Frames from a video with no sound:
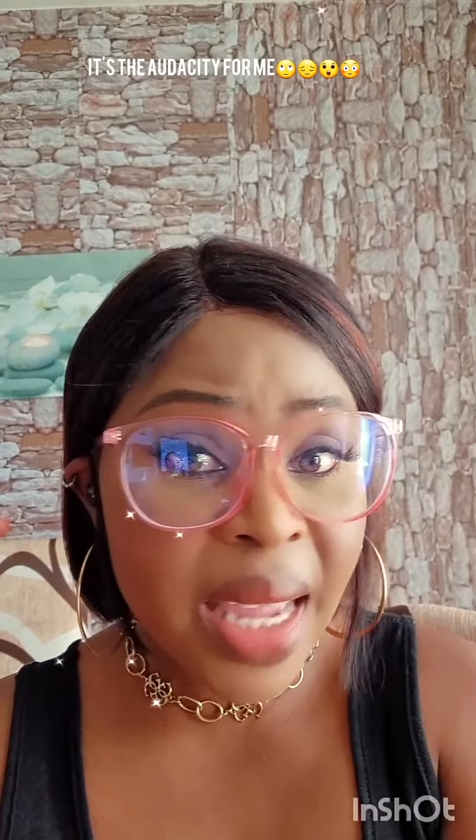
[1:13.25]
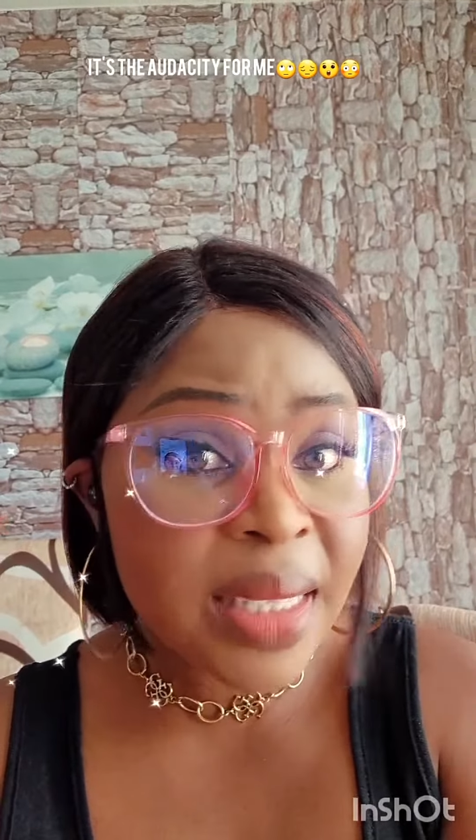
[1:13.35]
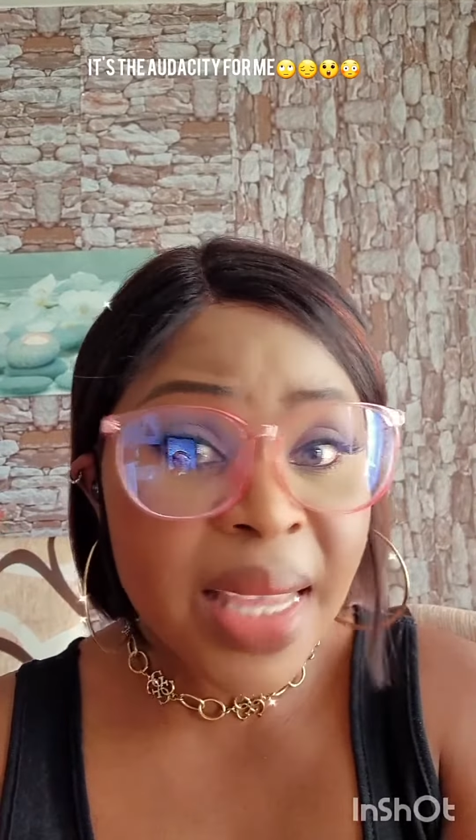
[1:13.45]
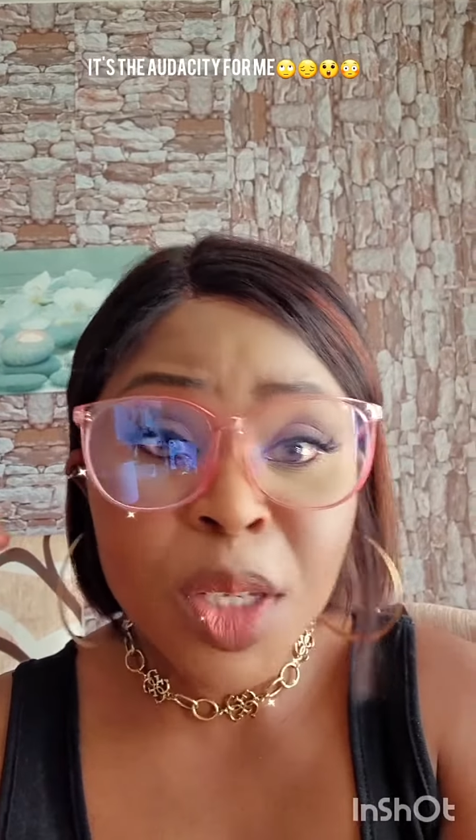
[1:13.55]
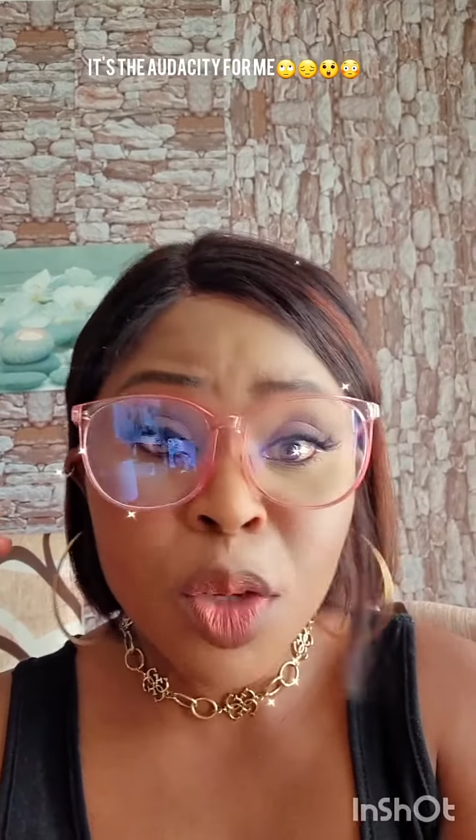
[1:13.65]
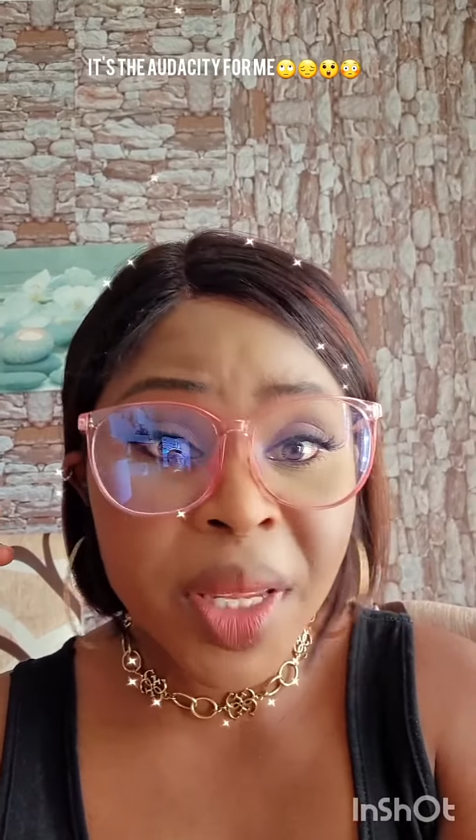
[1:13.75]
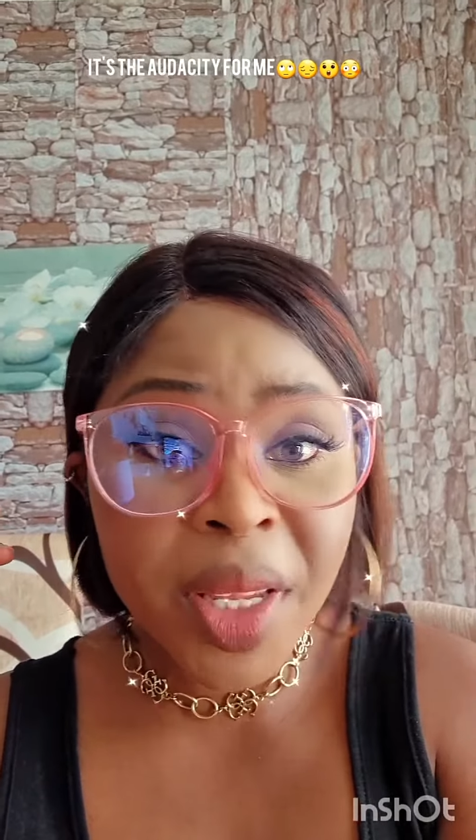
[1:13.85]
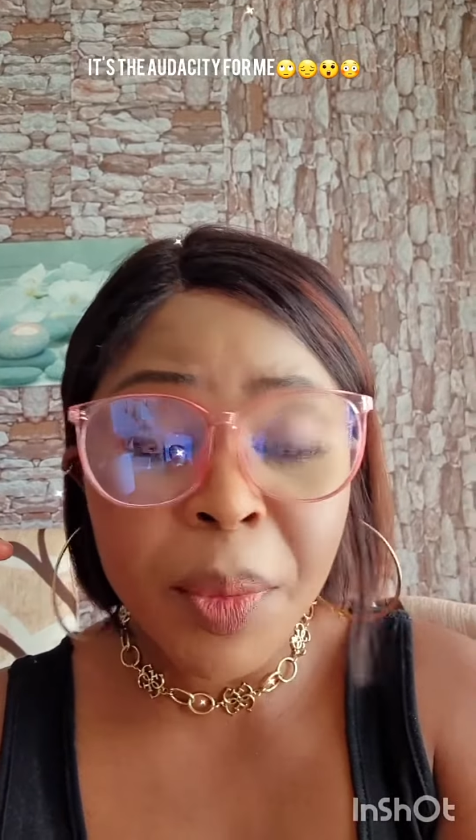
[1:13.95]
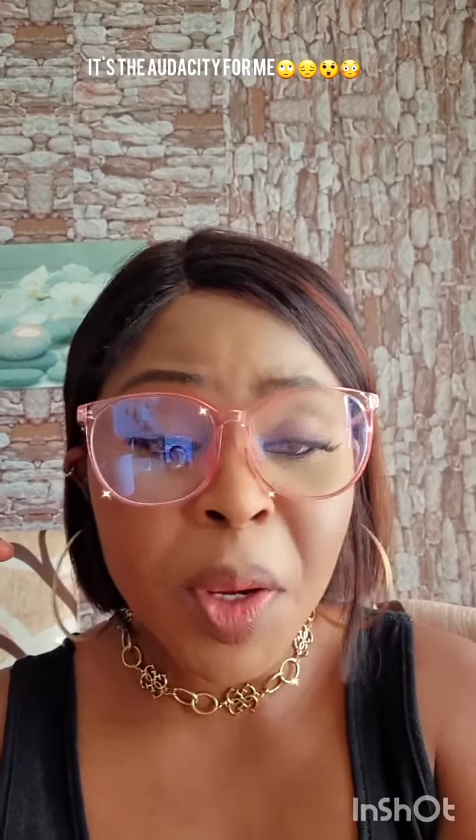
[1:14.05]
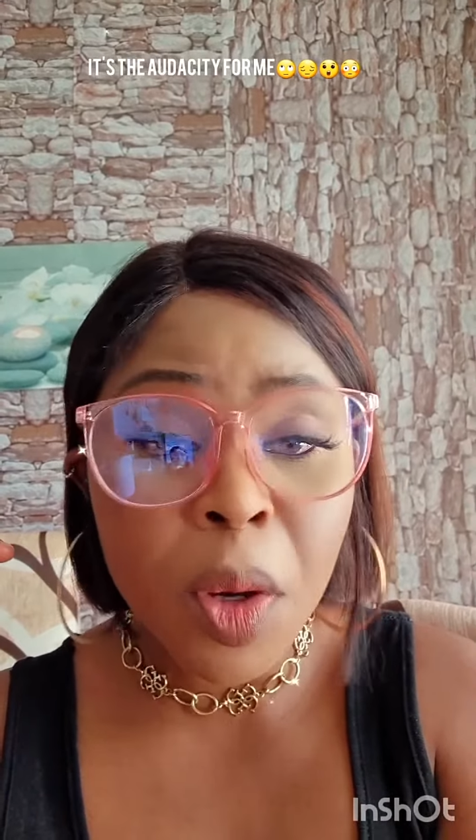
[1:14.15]
entitlement
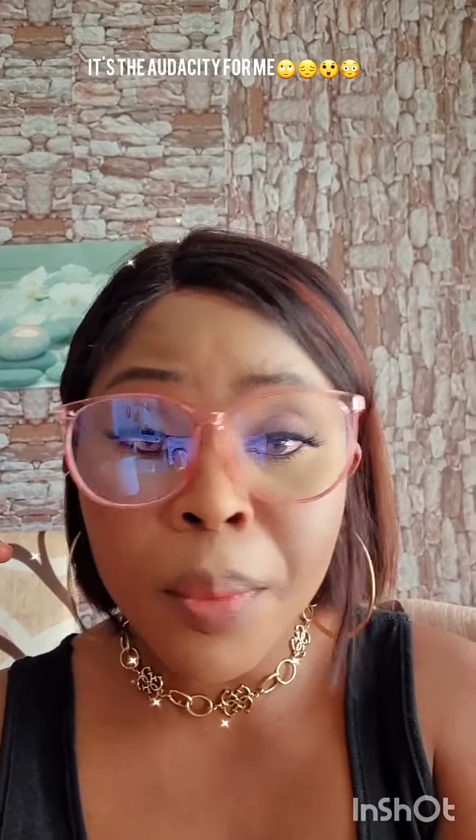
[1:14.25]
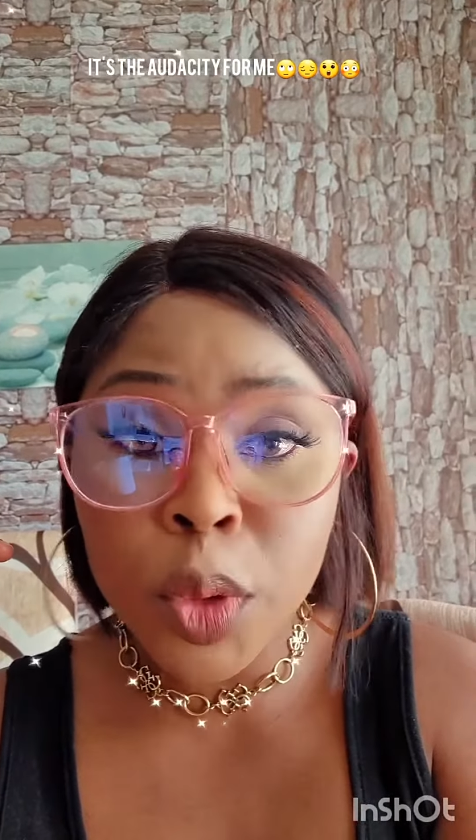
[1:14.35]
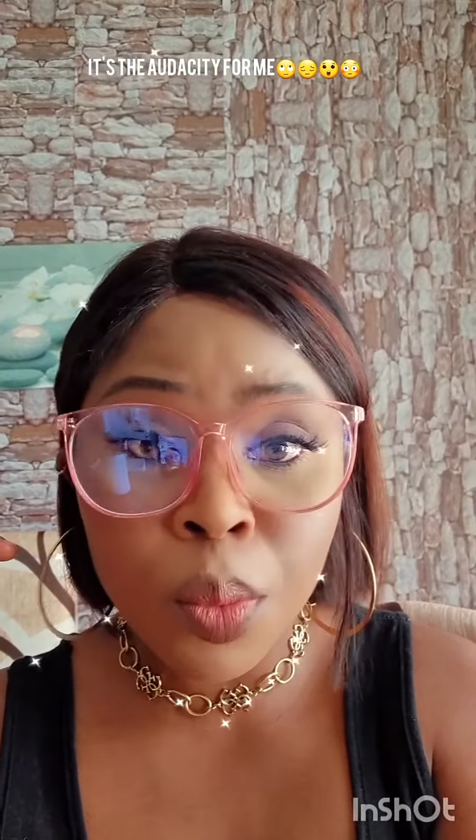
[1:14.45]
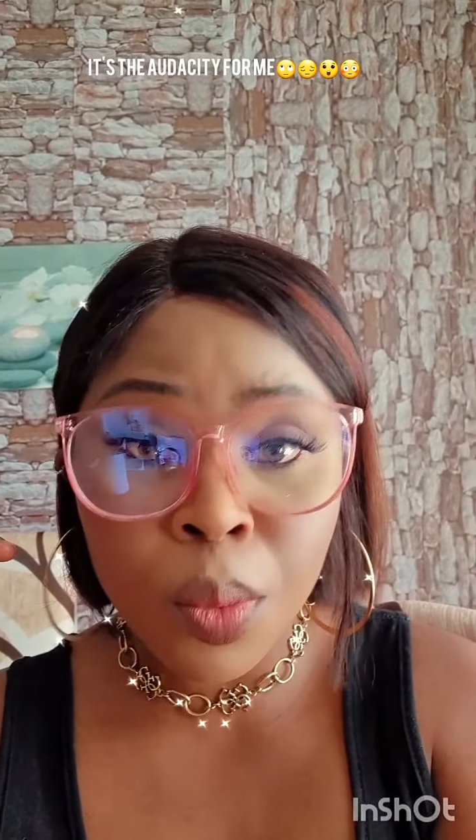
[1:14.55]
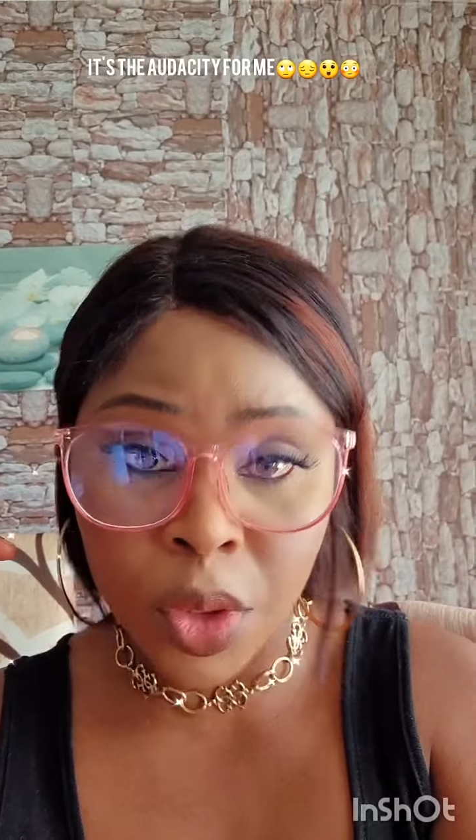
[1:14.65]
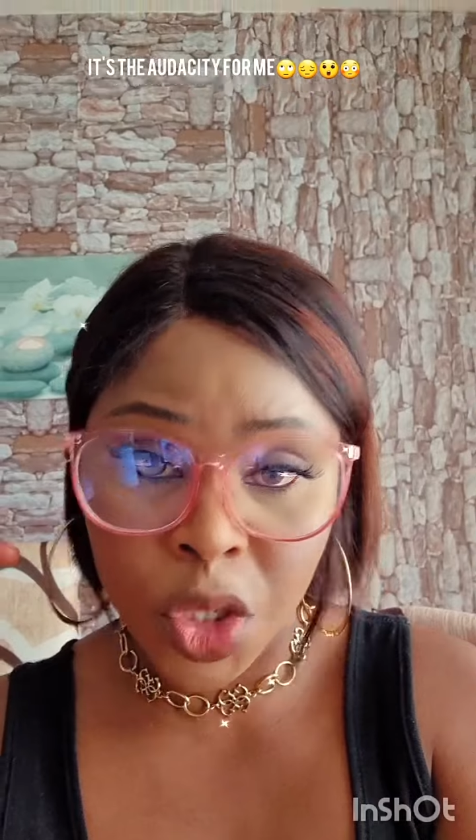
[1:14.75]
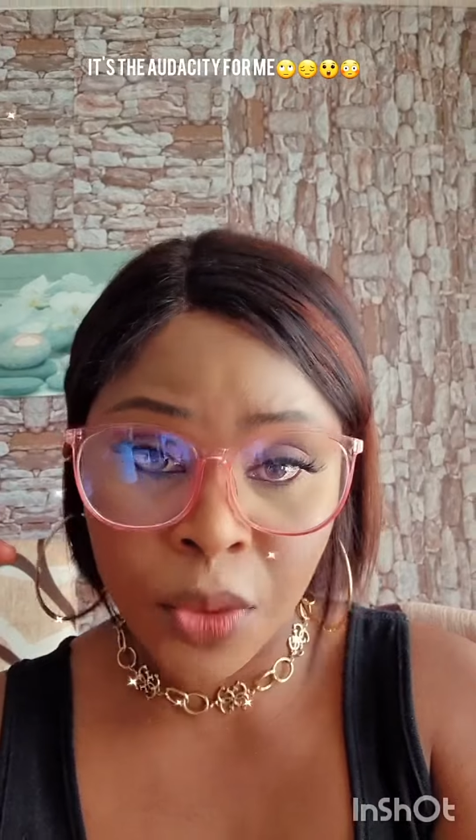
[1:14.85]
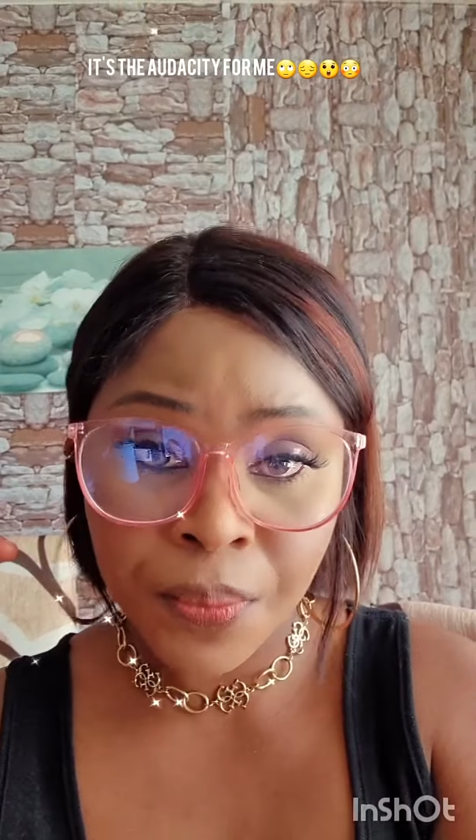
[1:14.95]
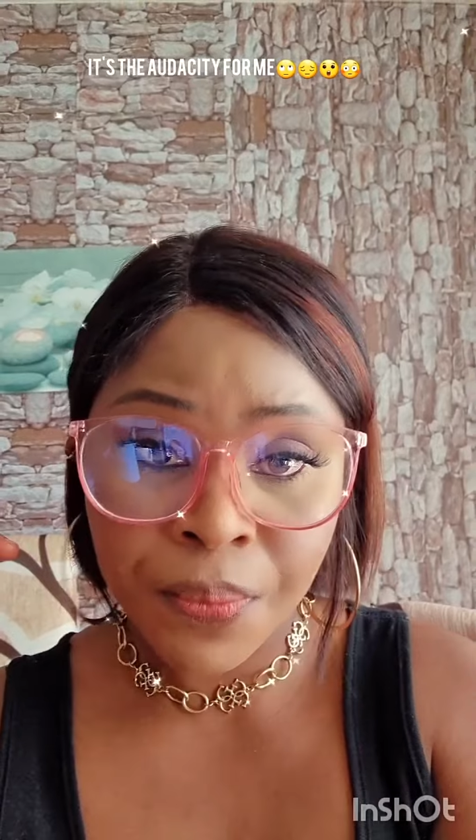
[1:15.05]
that they become too much.